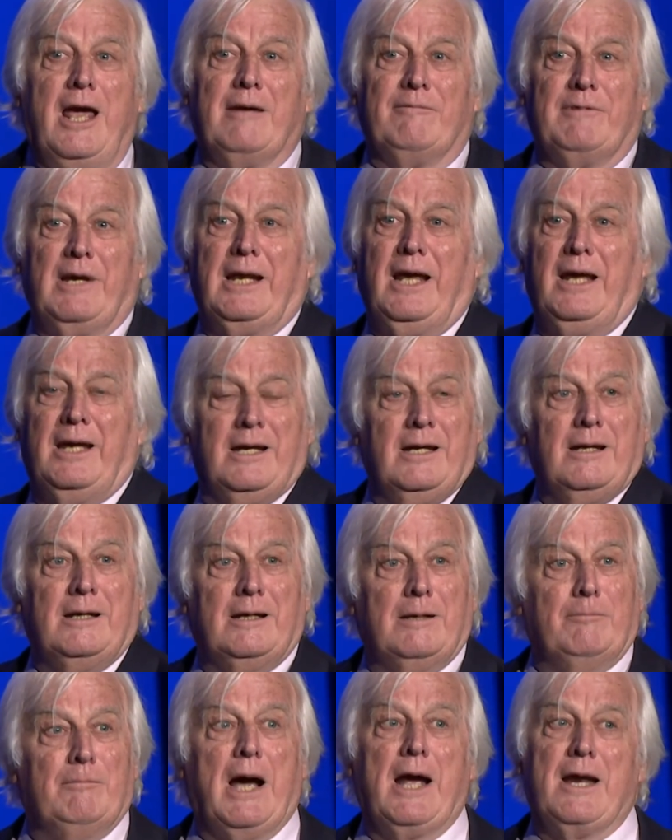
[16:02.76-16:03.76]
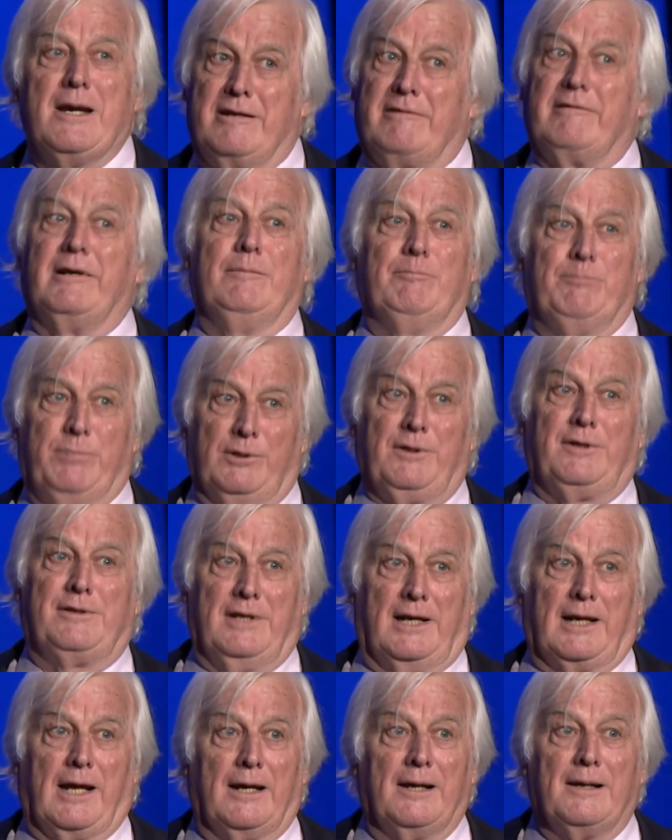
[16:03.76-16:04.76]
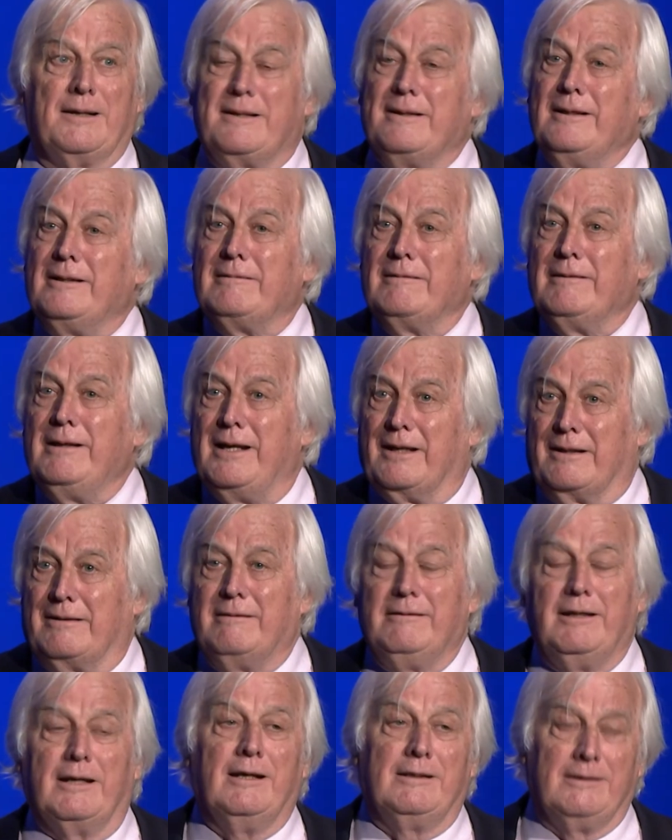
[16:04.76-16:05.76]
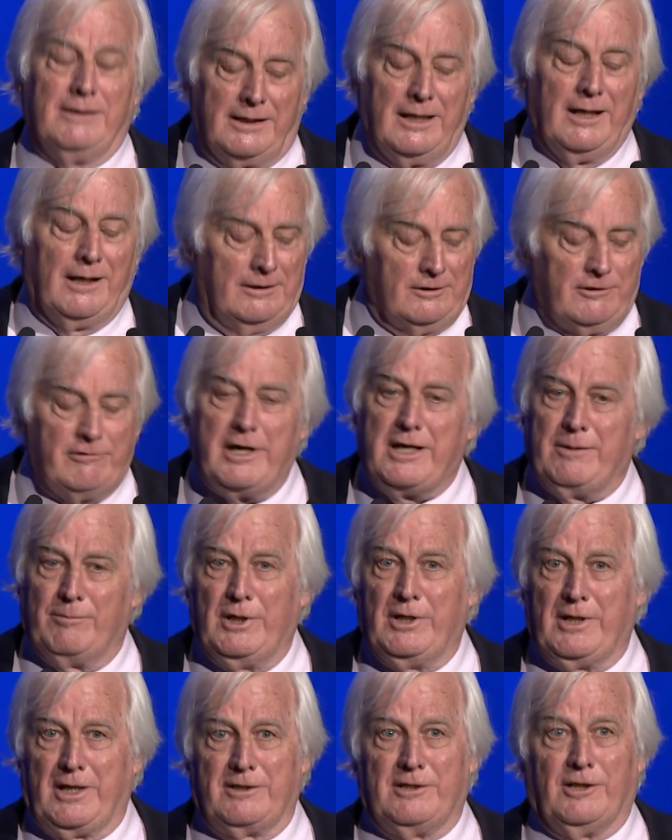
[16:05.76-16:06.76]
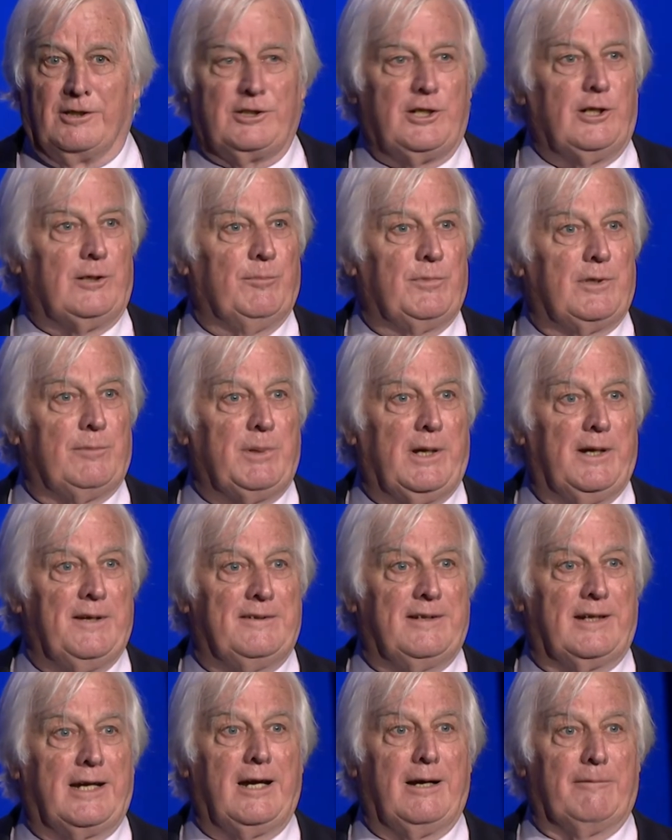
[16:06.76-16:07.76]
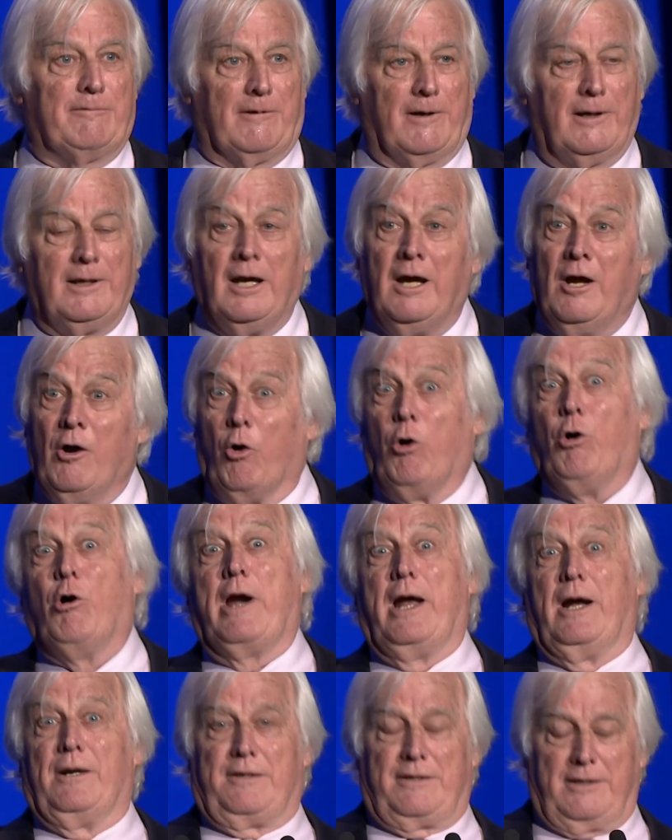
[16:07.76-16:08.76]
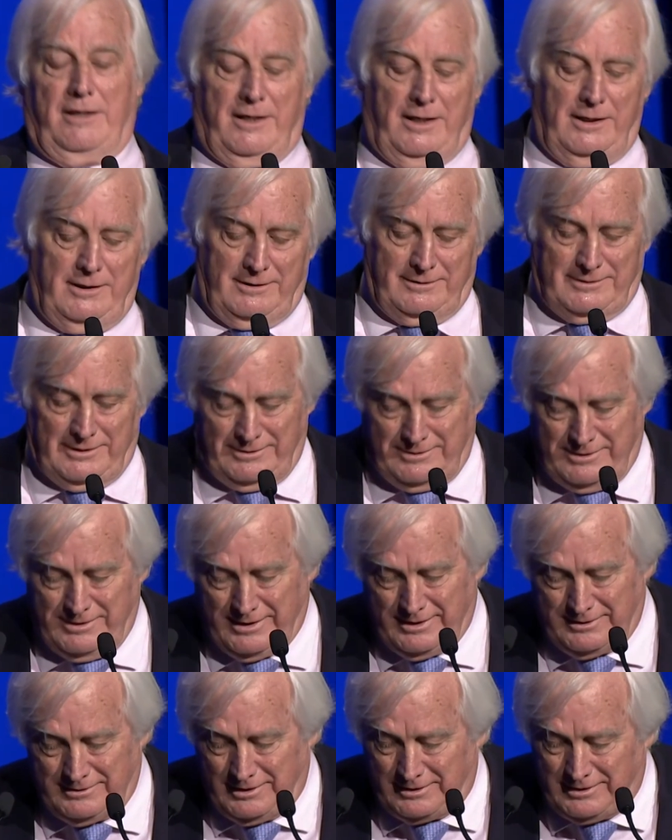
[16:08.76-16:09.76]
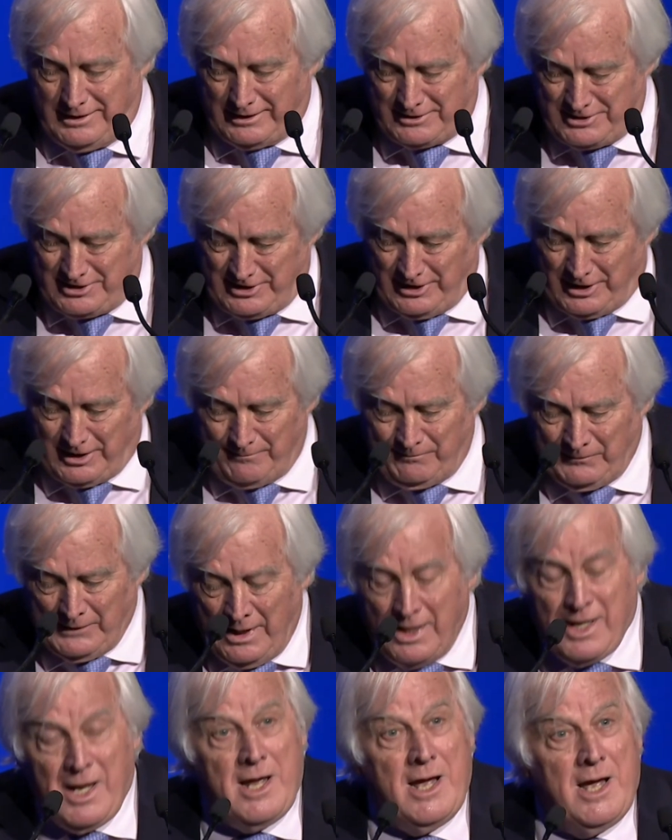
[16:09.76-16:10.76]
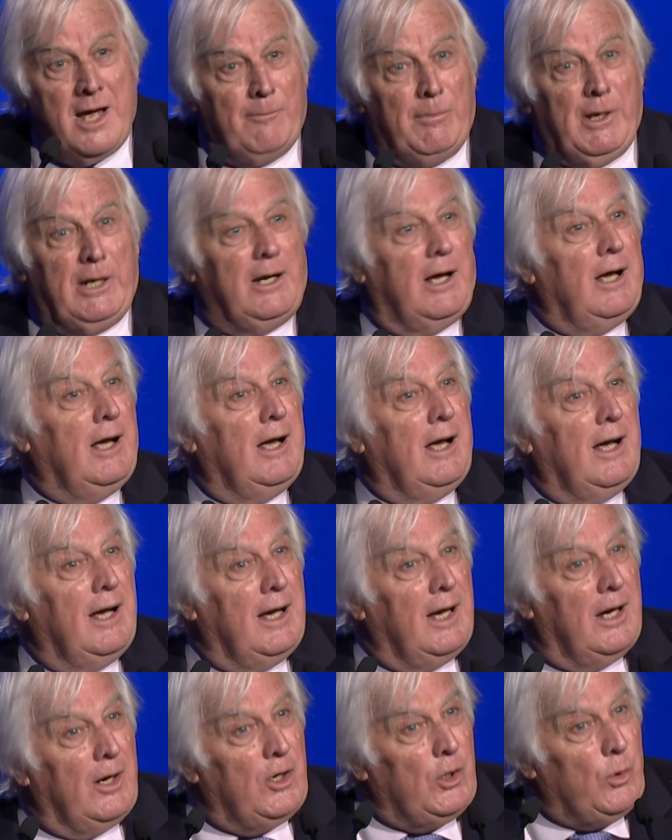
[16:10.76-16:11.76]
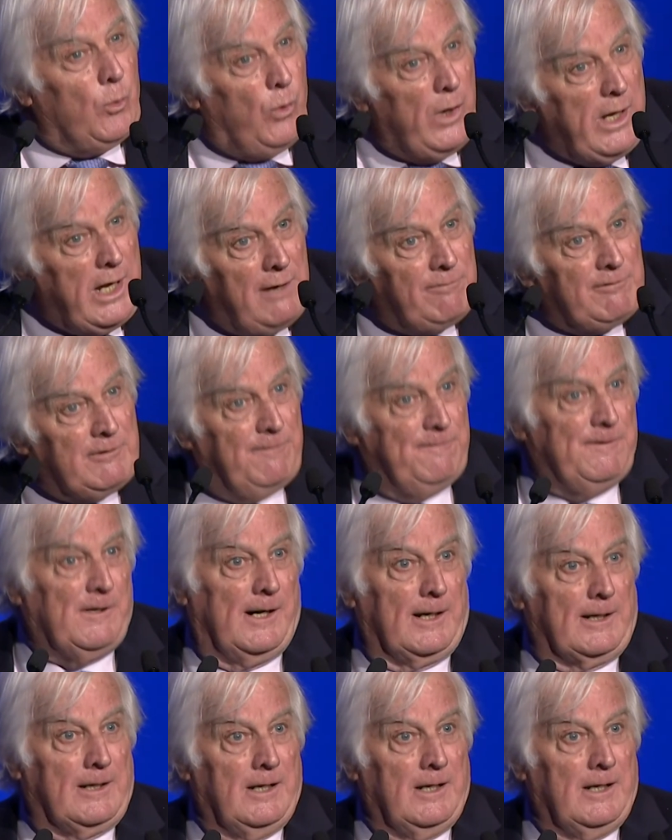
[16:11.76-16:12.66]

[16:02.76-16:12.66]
any mainstream bookseller sell this. You can, greenmurder.com is a place to go for it, or outside at lunchtime. But we have to fight.